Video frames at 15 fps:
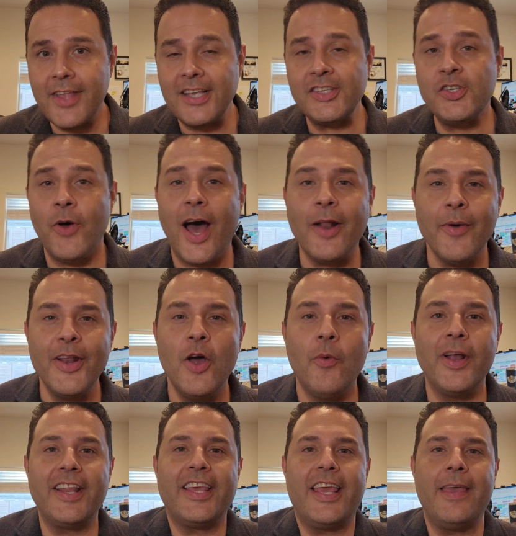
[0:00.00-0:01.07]
So how do I know
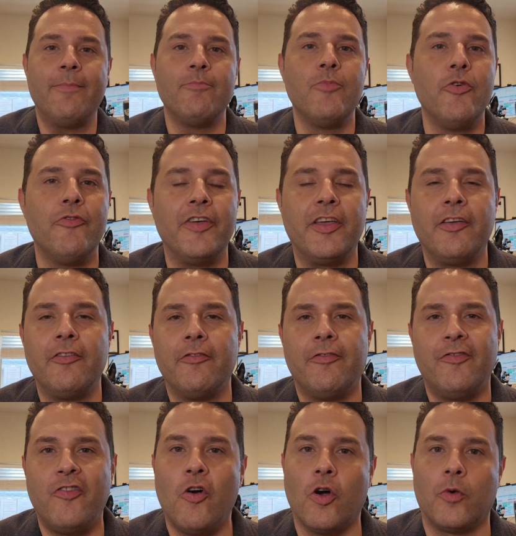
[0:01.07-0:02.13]
when to keep moving
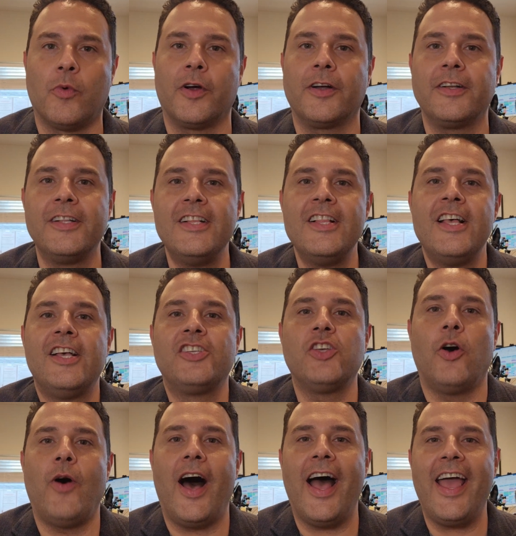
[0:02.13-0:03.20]
forward?
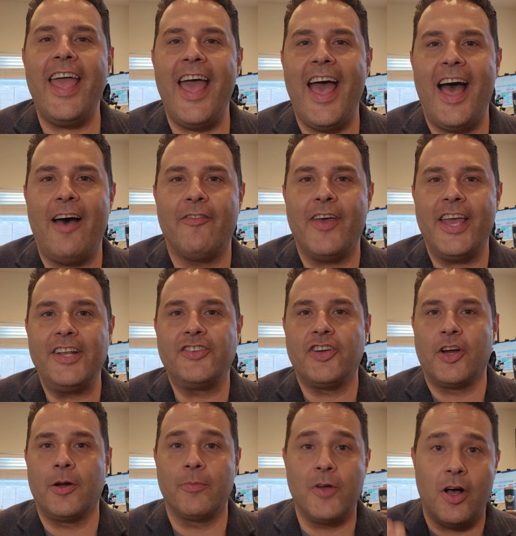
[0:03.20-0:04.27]
So I have a
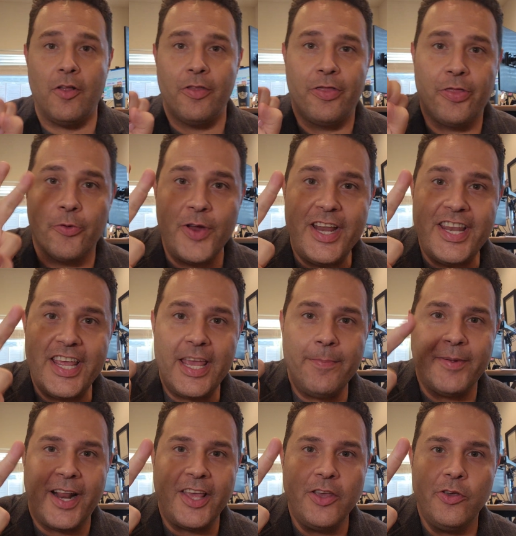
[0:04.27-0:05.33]
term called 3 deep,
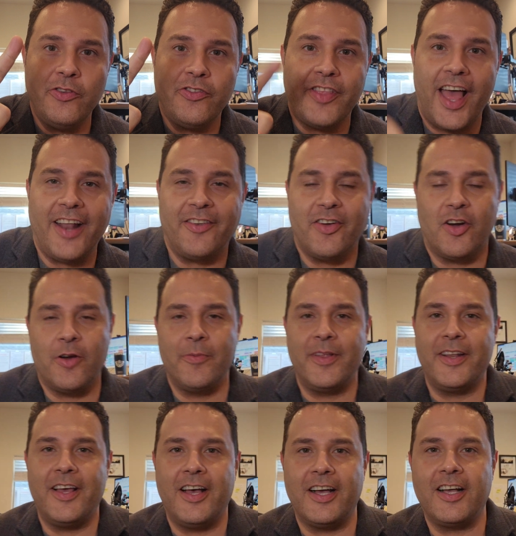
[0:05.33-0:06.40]
and I use that term
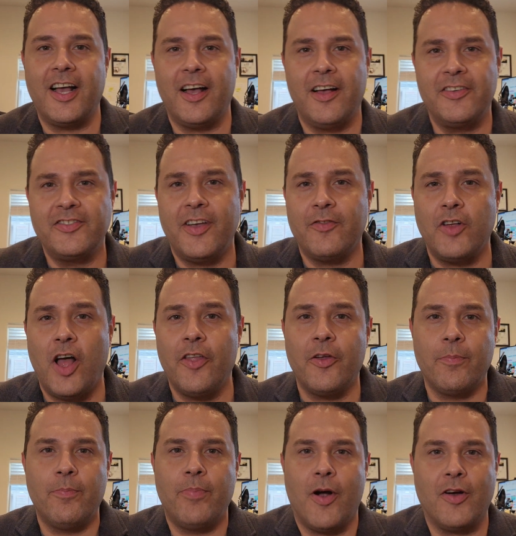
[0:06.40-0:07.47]
in several other
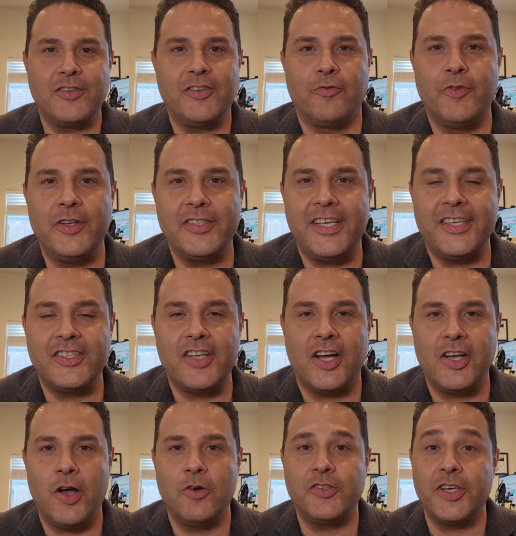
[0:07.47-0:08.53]
parts of Real Sales Talk
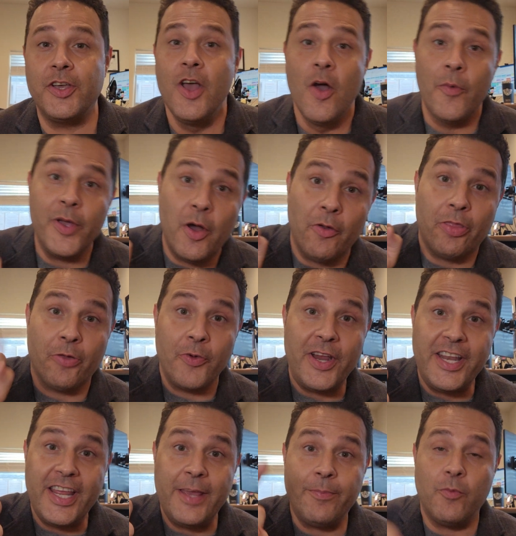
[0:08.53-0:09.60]
coaching. We go 3
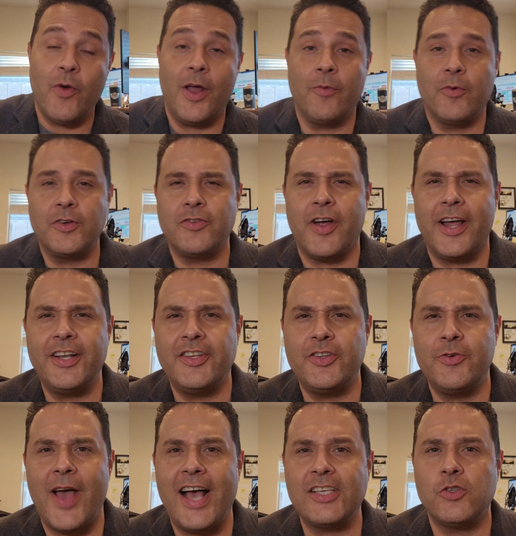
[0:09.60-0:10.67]
deep when we're trying
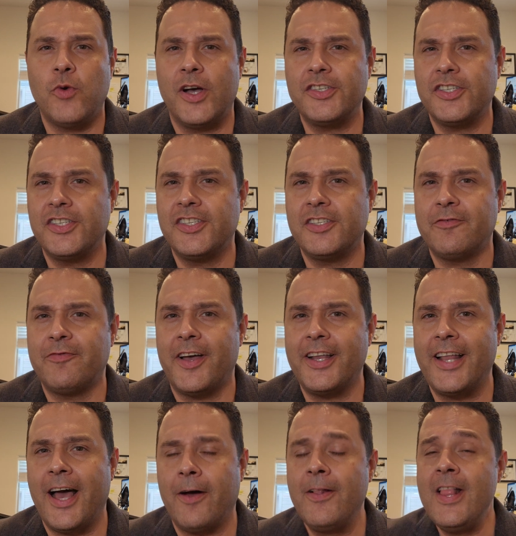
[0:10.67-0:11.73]
to ask questions to find
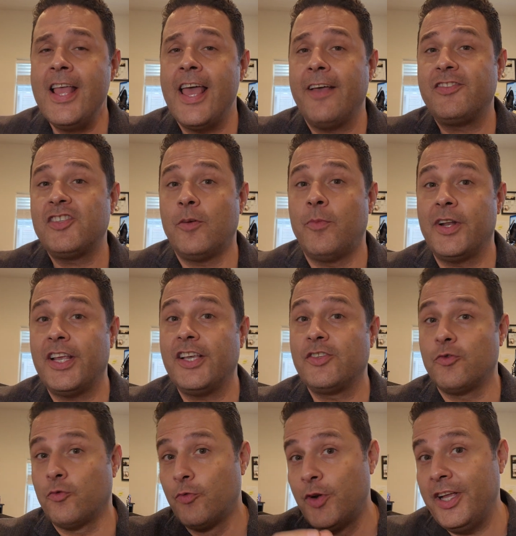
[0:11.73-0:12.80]
out if someone is
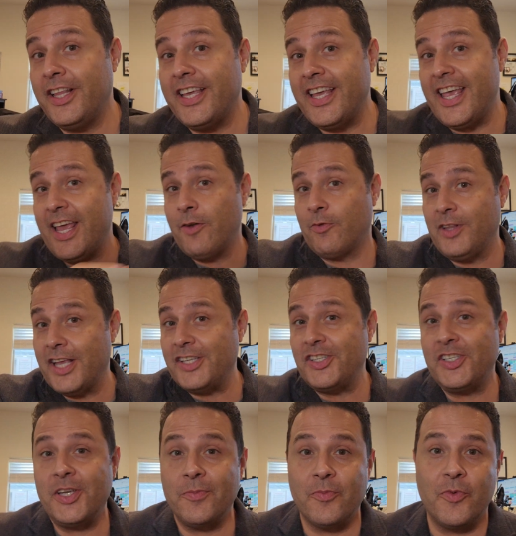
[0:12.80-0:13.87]
really in
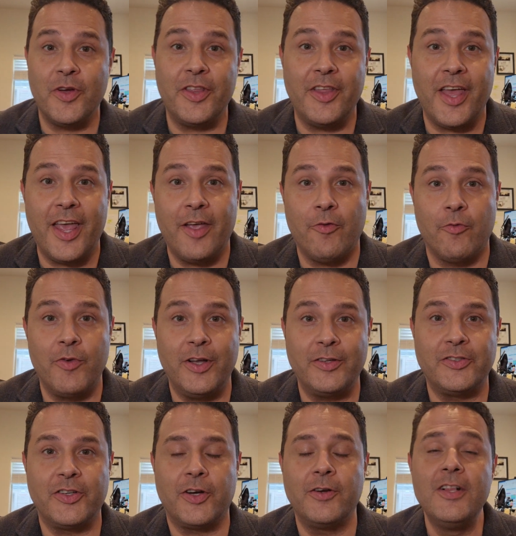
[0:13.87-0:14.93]
relationship with a
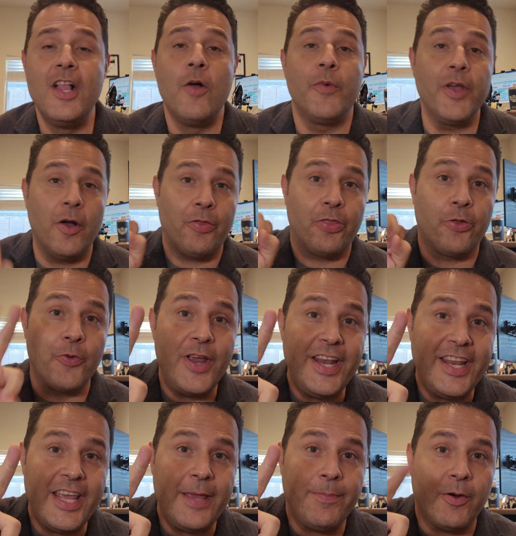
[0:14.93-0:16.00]
realtor. We go 3
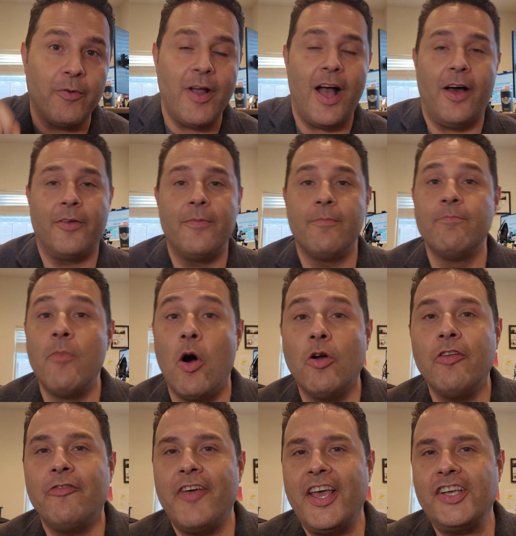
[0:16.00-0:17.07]
deep around
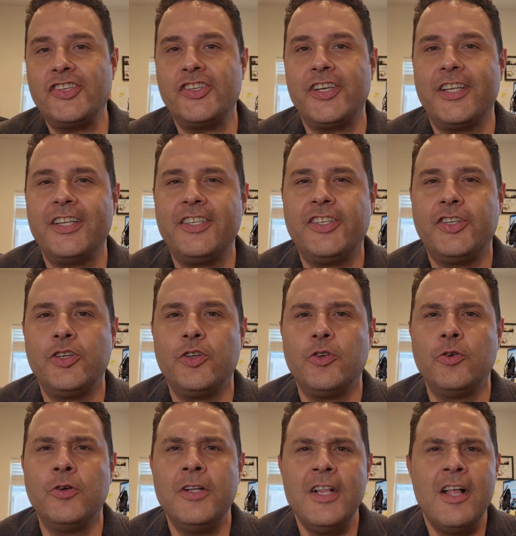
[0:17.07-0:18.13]
motivation
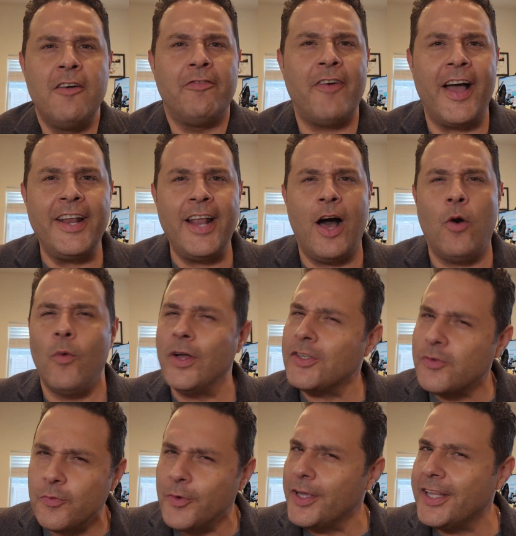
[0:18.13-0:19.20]
to find out
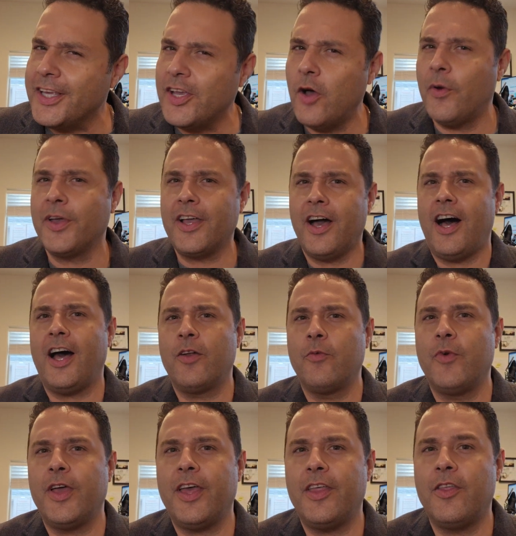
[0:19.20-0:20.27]
what's really going on
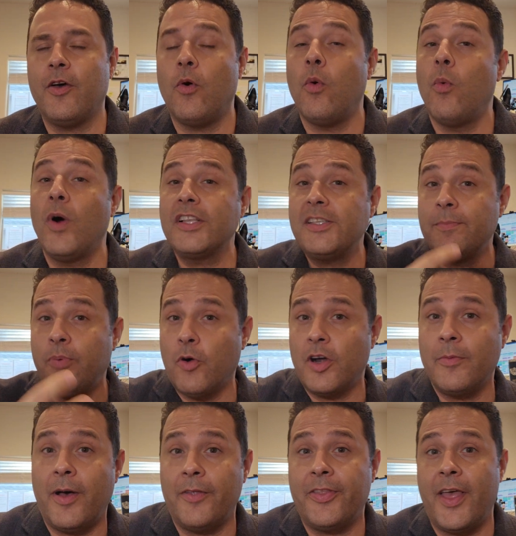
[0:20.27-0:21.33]
with what's important
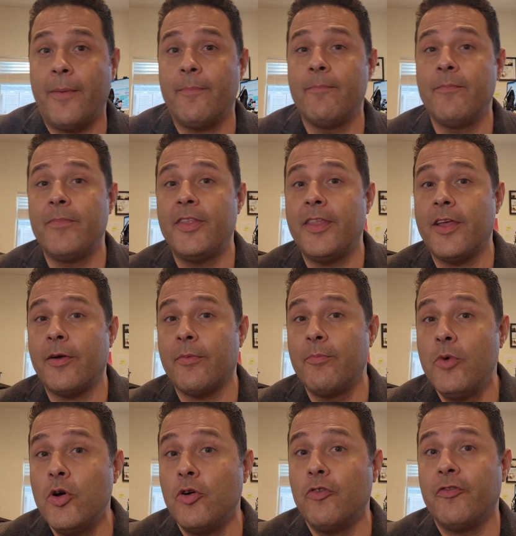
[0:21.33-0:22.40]
about their
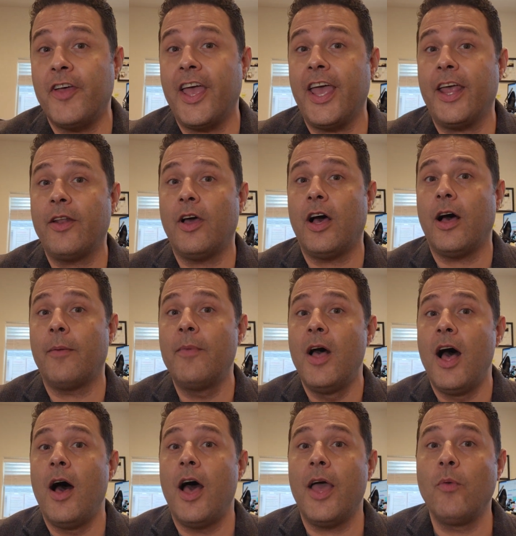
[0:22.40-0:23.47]
move
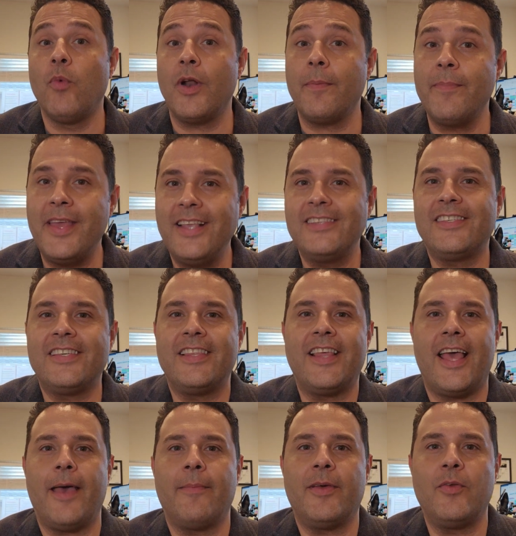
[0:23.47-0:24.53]
and what it means to
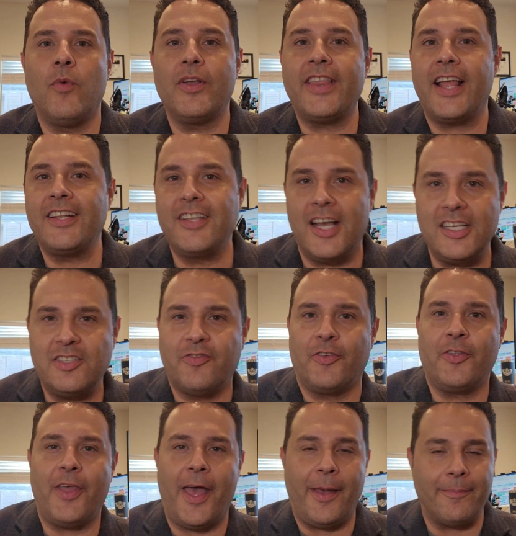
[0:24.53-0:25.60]
them and what that does for
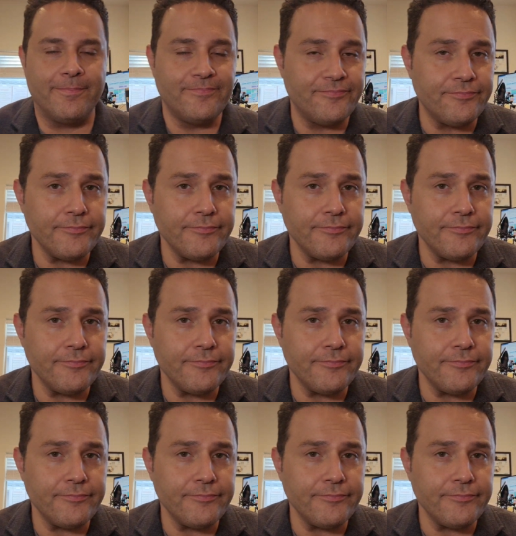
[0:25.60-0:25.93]
them,